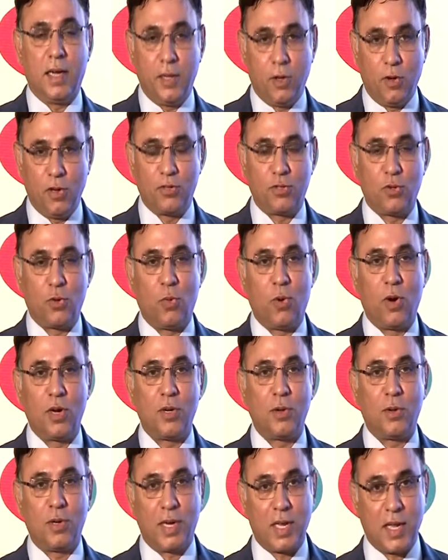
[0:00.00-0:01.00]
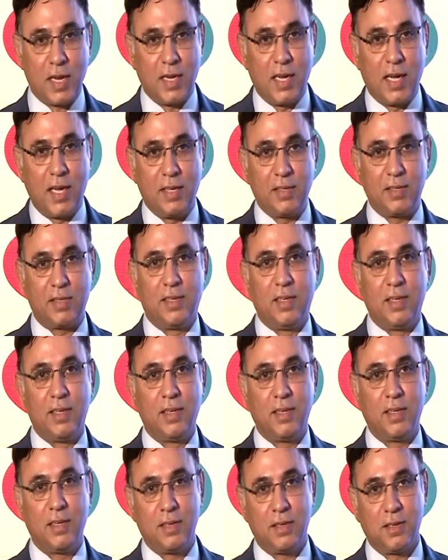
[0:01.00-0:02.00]
I also want to recognize
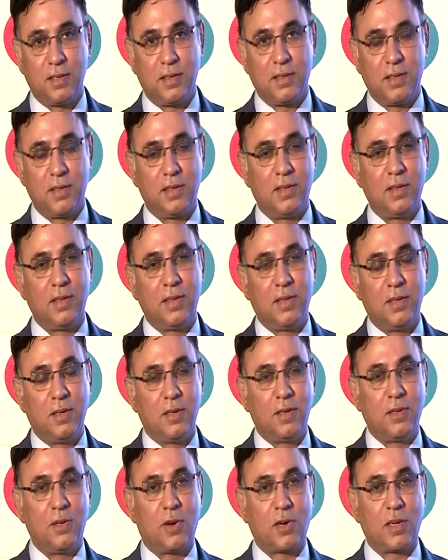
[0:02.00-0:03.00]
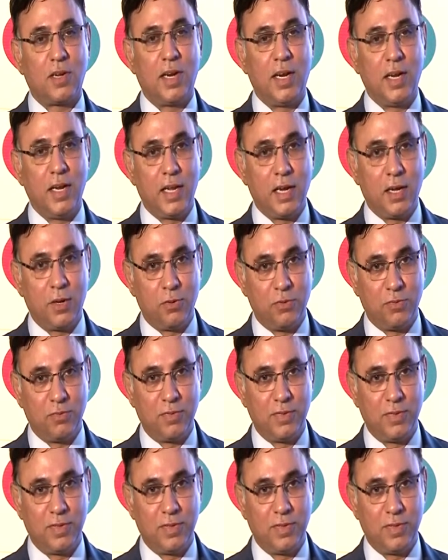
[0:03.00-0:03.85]
Dr. Reddy Garu.